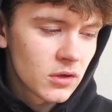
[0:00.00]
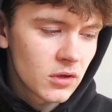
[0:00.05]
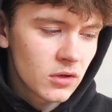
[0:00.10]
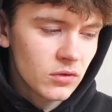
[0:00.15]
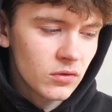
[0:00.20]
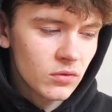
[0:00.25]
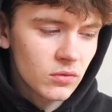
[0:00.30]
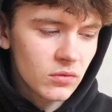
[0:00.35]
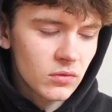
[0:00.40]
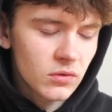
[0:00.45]

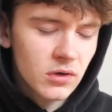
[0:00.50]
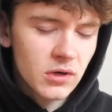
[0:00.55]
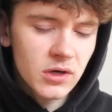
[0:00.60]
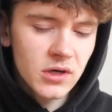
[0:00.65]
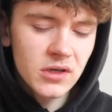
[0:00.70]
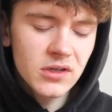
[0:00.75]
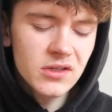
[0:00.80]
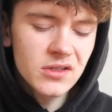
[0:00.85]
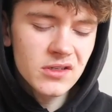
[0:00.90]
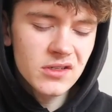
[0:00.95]
The
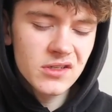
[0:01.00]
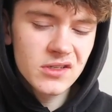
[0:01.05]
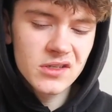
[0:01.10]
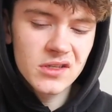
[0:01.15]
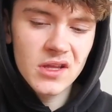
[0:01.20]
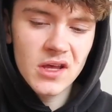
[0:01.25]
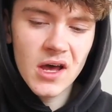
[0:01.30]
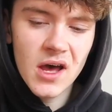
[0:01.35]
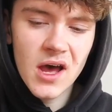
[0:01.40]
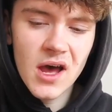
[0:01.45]
words
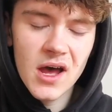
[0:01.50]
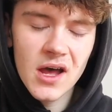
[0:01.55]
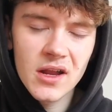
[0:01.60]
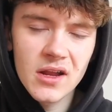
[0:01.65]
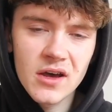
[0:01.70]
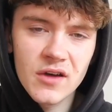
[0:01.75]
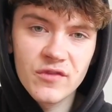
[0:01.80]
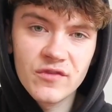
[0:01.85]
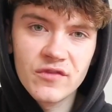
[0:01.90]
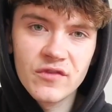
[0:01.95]
that
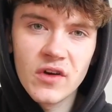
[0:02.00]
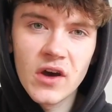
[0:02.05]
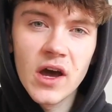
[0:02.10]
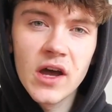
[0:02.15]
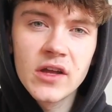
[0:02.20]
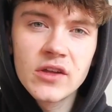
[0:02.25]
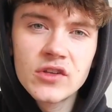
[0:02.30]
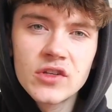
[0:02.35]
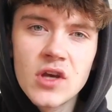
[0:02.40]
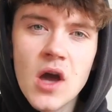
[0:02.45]
I
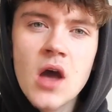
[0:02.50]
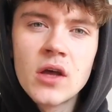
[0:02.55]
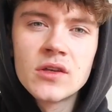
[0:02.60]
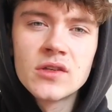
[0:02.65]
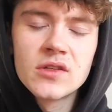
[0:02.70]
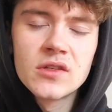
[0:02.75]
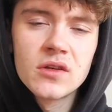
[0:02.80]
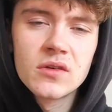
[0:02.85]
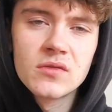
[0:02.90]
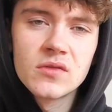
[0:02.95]
find
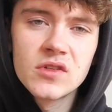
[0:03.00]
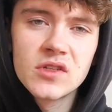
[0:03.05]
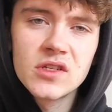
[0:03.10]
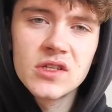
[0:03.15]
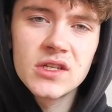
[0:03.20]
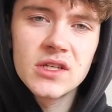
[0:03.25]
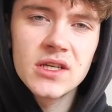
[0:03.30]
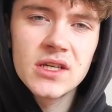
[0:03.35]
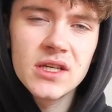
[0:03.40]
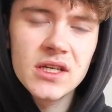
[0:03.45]
just don't
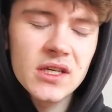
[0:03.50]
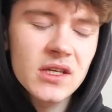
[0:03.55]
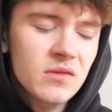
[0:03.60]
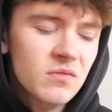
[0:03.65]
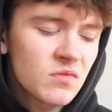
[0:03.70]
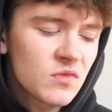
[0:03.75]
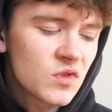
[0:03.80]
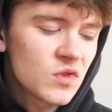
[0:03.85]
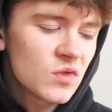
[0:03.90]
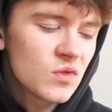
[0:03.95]

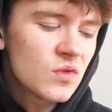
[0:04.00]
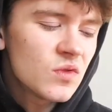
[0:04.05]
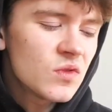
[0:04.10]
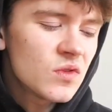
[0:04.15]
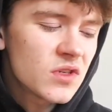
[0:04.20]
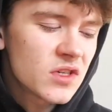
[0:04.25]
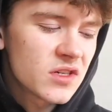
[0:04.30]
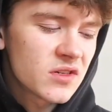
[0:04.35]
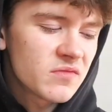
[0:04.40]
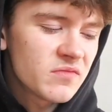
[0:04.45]
seem to
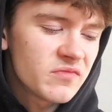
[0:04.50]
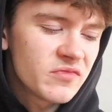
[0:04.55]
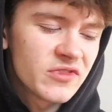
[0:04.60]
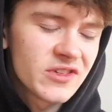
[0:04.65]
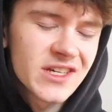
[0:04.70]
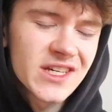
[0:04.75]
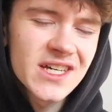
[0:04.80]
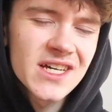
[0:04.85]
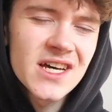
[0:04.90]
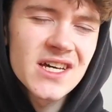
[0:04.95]

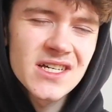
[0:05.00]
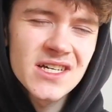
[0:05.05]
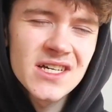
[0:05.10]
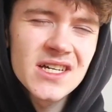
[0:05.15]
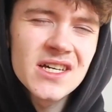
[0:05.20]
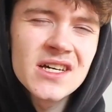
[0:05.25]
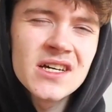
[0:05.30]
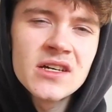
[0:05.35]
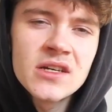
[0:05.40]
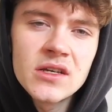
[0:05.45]

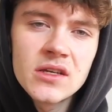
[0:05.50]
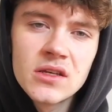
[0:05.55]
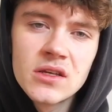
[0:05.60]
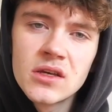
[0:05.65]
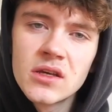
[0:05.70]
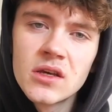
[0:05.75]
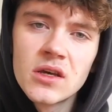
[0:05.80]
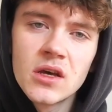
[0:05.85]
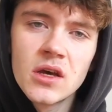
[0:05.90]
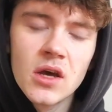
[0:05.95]
compare.
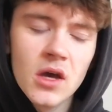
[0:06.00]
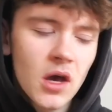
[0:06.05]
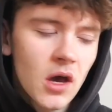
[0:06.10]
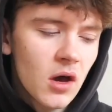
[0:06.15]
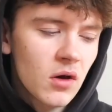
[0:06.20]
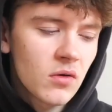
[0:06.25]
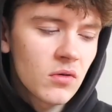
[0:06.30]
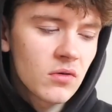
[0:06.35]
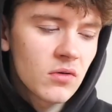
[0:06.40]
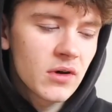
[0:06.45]

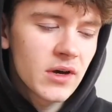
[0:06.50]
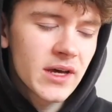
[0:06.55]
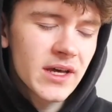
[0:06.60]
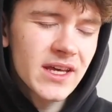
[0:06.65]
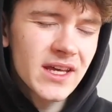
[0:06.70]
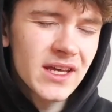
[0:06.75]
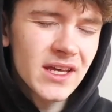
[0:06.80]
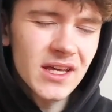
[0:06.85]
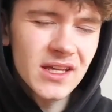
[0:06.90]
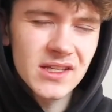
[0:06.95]

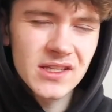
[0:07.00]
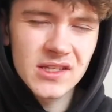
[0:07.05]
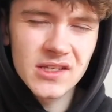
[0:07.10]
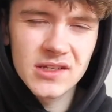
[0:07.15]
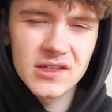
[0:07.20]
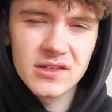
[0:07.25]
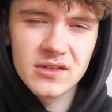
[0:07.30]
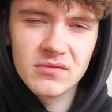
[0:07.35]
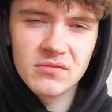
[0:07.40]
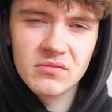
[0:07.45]

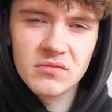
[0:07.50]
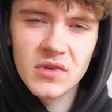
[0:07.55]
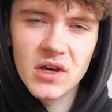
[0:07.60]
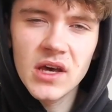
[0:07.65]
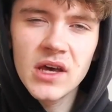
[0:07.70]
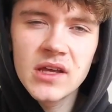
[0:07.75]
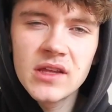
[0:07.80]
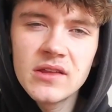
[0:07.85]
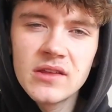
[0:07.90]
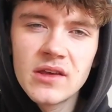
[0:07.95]
Awaiting
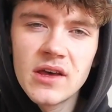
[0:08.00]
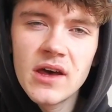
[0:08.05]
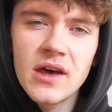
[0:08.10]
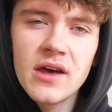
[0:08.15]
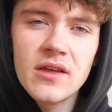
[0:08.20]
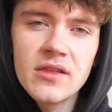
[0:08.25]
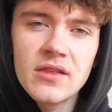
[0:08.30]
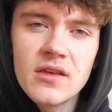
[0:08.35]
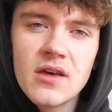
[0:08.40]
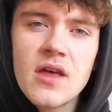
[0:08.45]
my
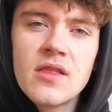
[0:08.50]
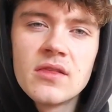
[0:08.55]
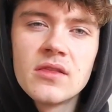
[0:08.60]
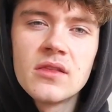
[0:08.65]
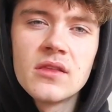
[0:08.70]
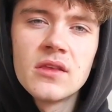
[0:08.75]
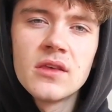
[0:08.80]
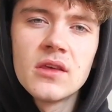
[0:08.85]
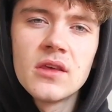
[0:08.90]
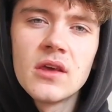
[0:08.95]
death in
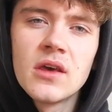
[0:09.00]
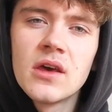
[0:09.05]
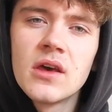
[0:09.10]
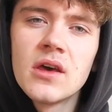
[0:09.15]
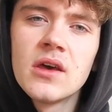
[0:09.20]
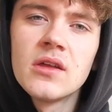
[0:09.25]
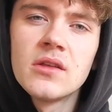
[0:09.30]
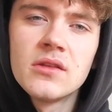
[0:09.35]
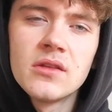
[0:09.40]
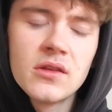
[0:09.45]
the
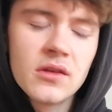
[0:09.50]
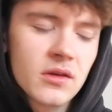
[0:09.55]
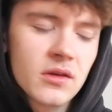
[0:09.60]
end.